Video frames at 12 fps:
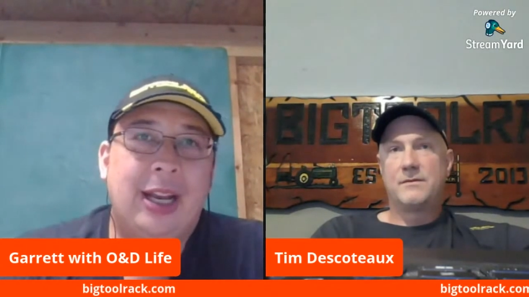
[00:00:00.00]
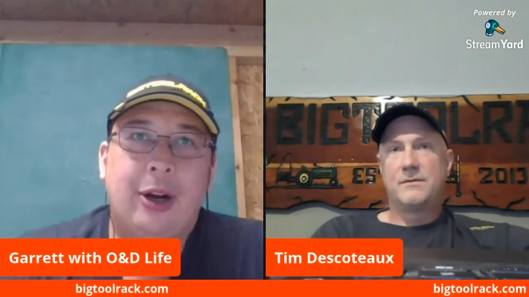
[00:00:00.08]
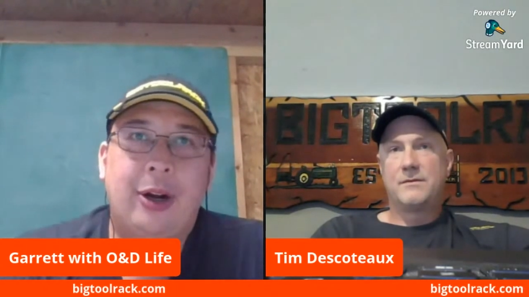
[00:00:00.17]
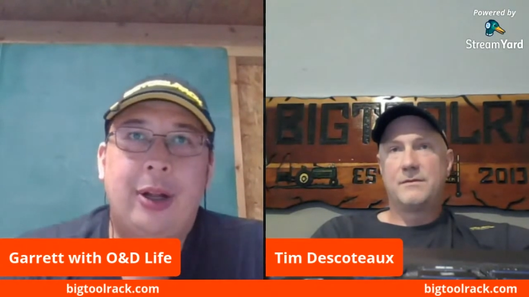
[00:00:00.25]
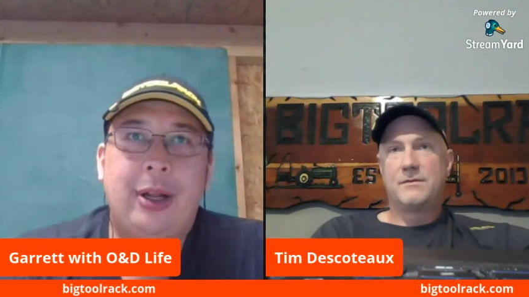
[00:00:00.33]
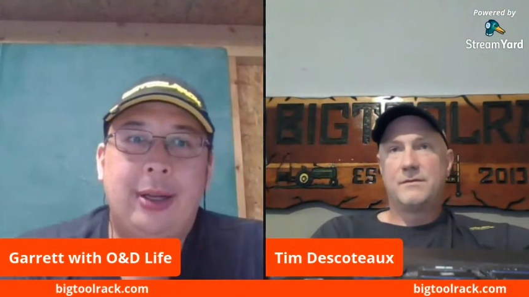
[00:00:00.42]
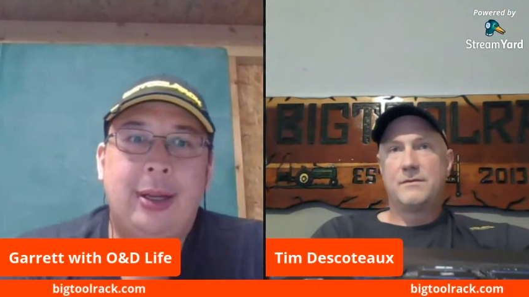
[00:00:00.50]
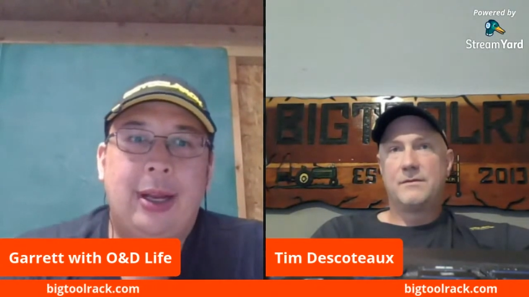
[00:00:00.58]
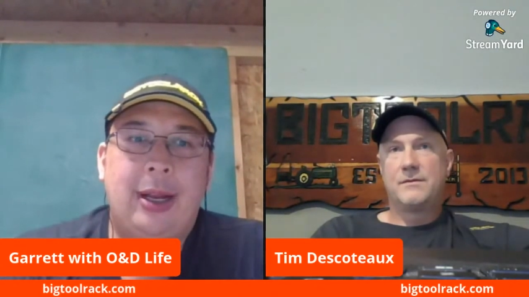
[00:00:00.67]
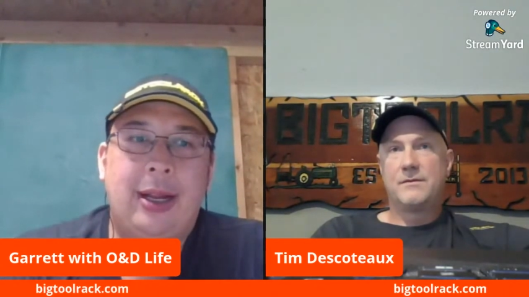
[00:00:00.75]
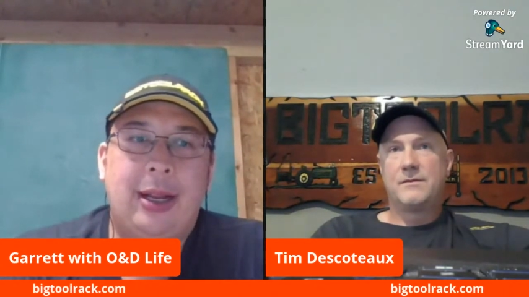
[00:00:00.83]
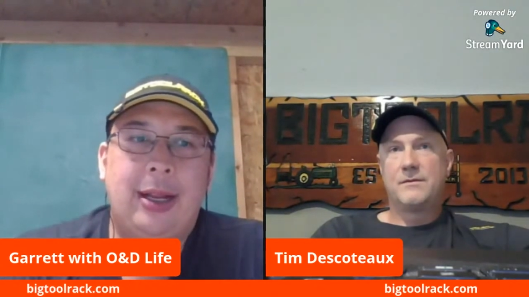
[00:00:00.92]
Speaker 1: you know,
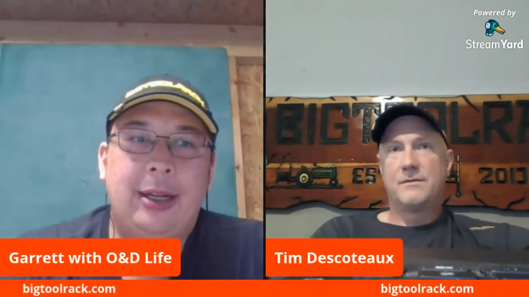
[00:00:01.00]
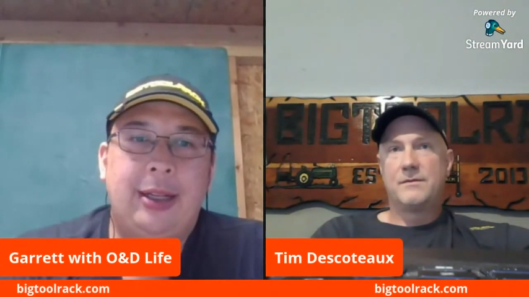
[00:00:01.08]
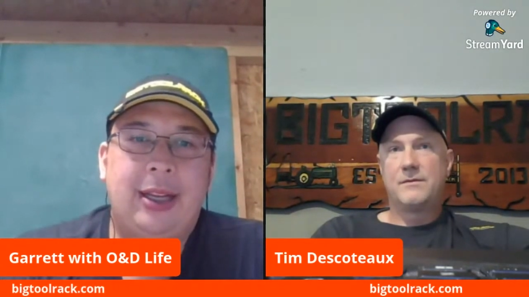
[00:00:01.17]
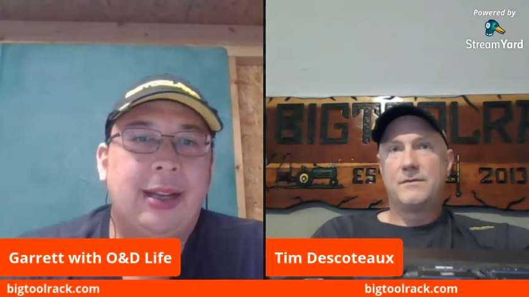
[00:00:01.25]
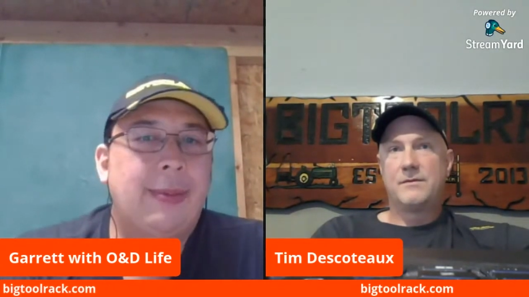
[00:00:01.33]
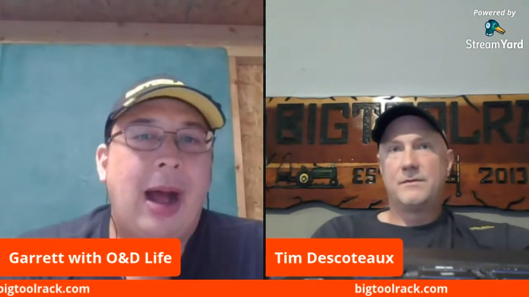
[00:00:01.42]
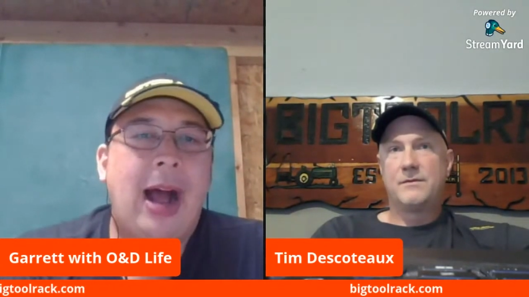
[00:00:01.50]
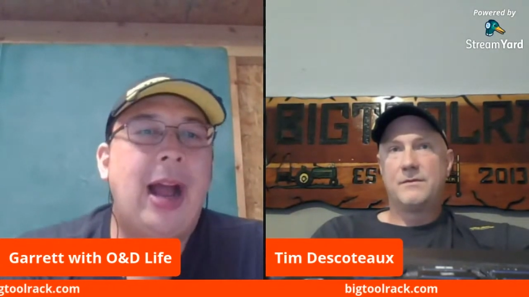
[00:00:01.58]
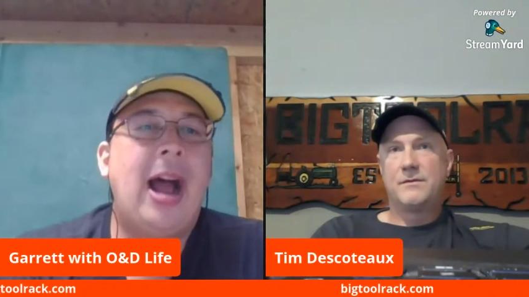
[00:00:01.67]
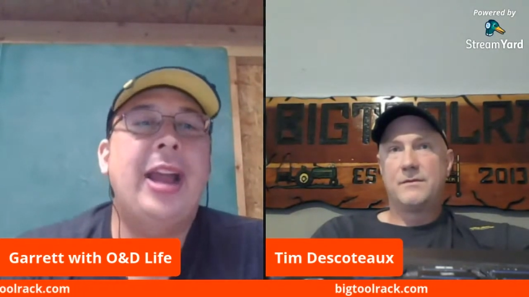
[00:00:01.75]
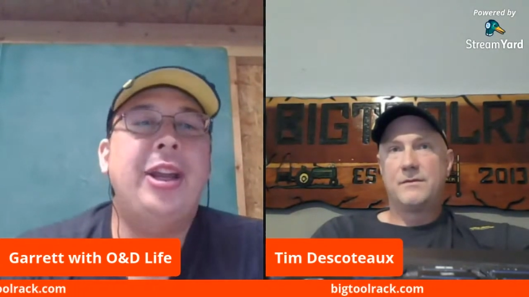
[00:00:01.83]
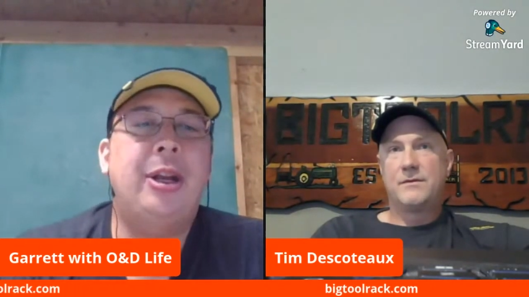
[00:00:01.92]

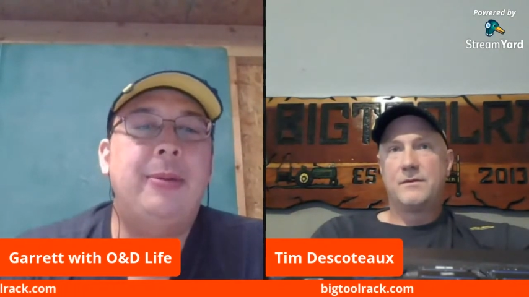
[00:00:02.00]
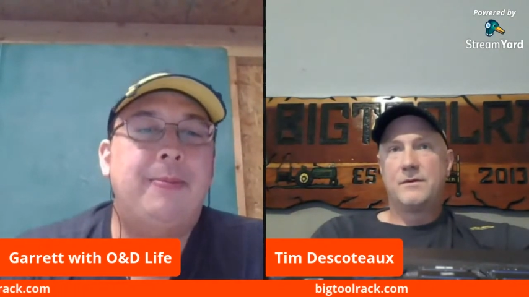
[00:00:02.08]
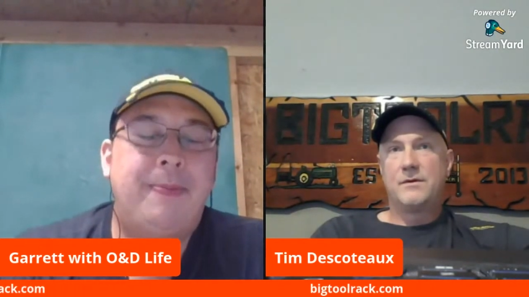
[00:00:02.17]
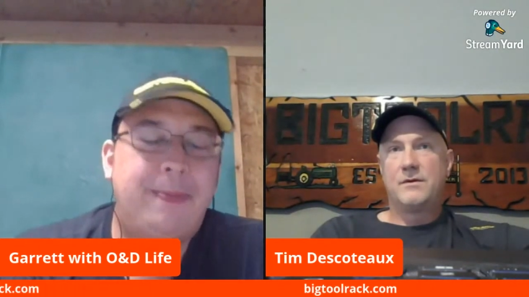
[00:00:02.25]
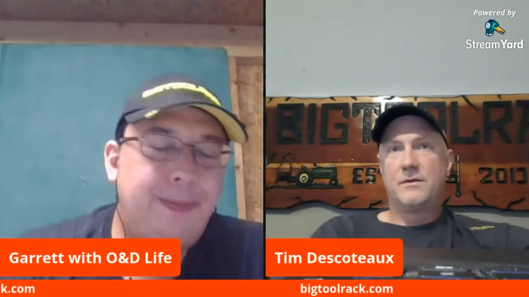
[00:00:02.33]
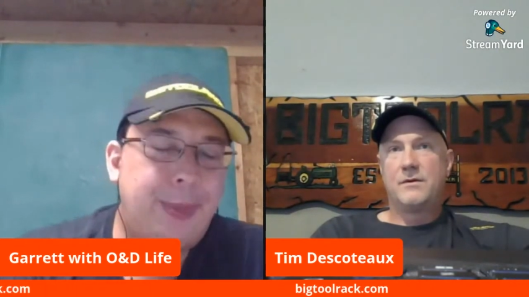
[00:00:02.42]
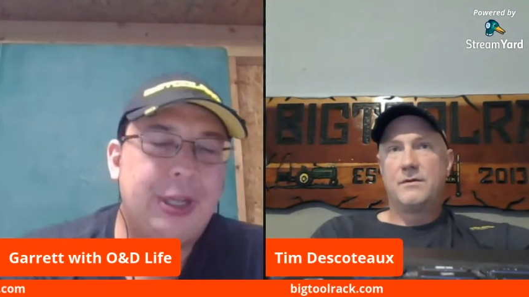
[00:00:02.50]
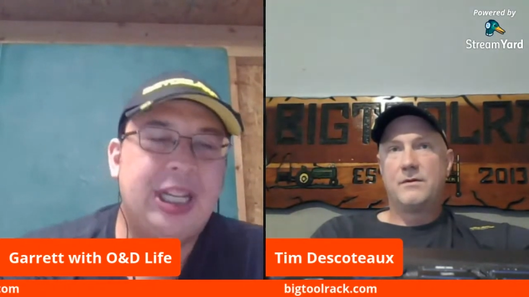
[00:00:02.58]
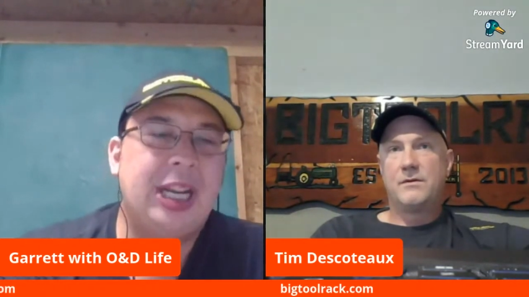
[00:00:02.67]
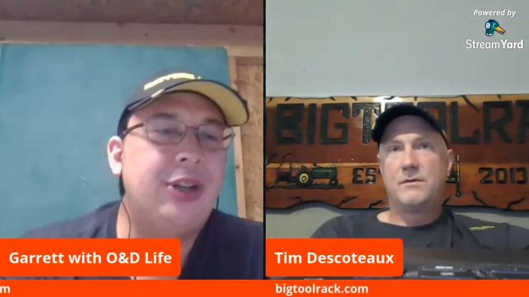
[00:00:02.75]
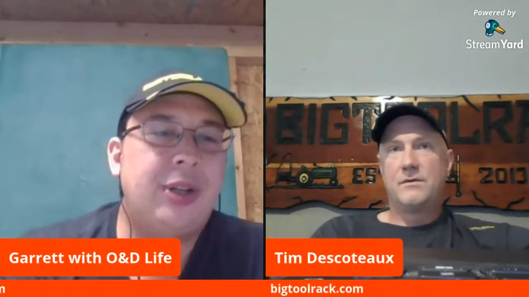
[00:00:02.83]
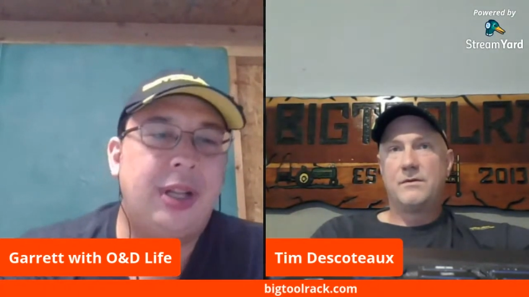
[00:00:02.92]
I, I could
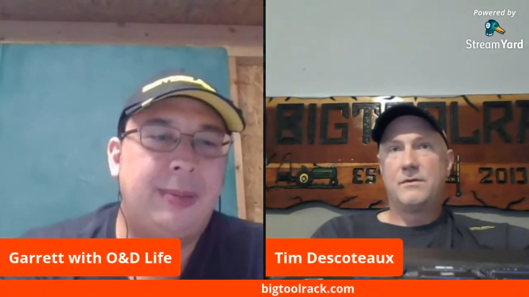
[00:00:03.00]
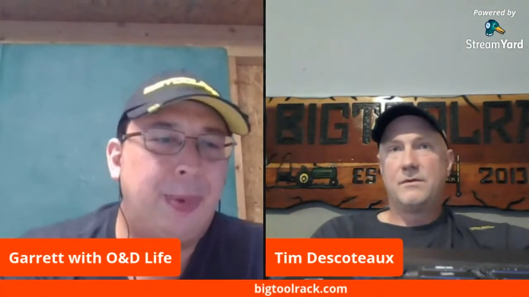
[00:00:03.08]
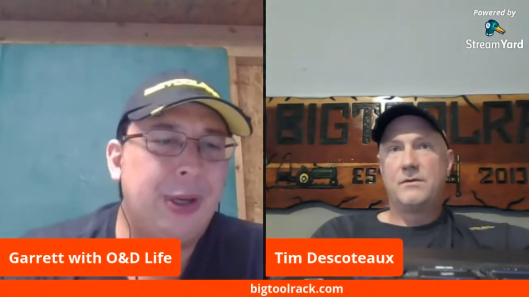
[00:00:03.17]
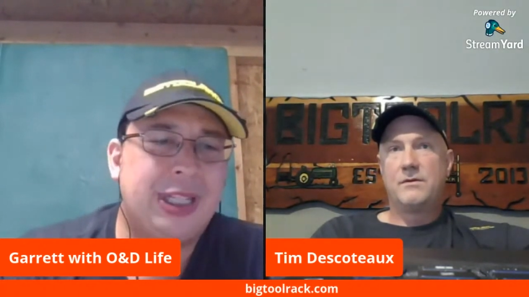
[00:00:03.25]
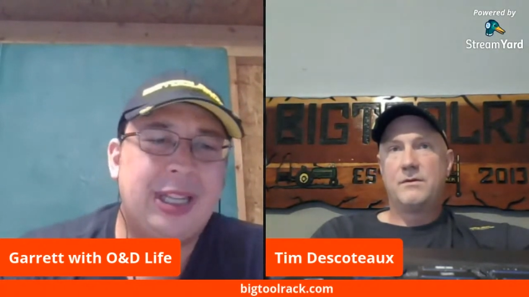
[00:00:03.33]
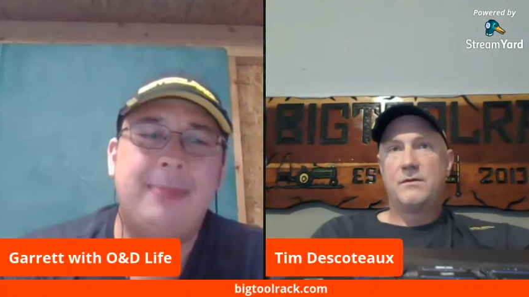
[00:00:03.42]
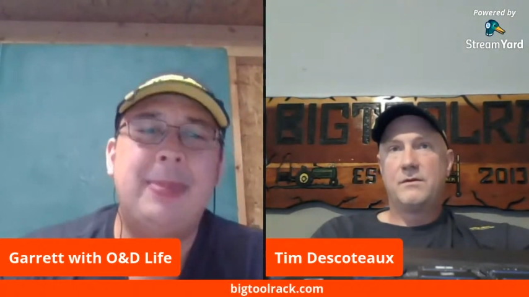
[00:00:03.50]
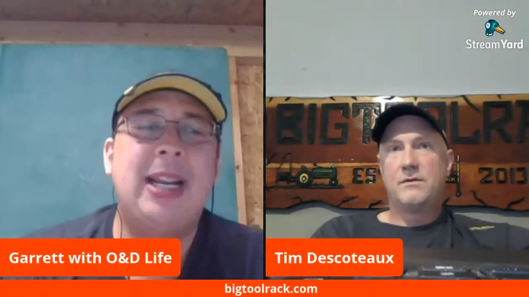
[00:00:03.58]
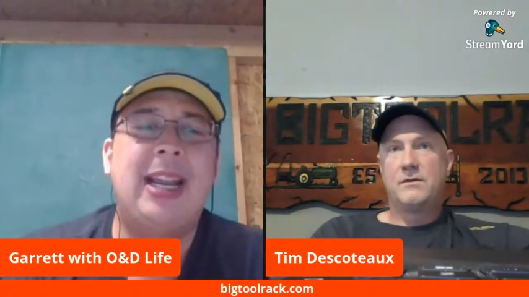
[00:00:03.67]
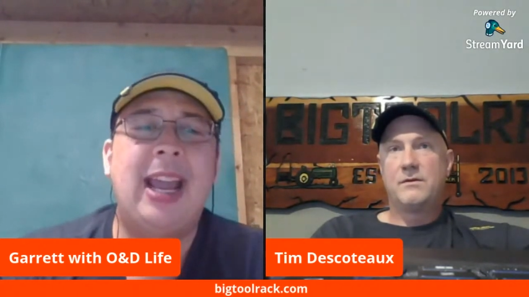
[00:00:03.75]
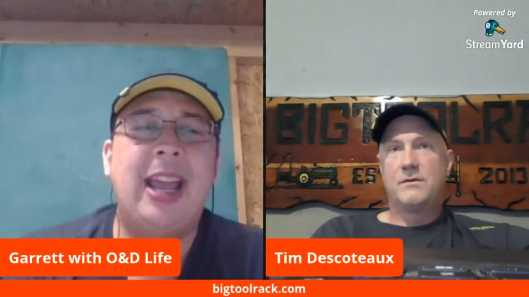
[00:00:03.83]
potentially put something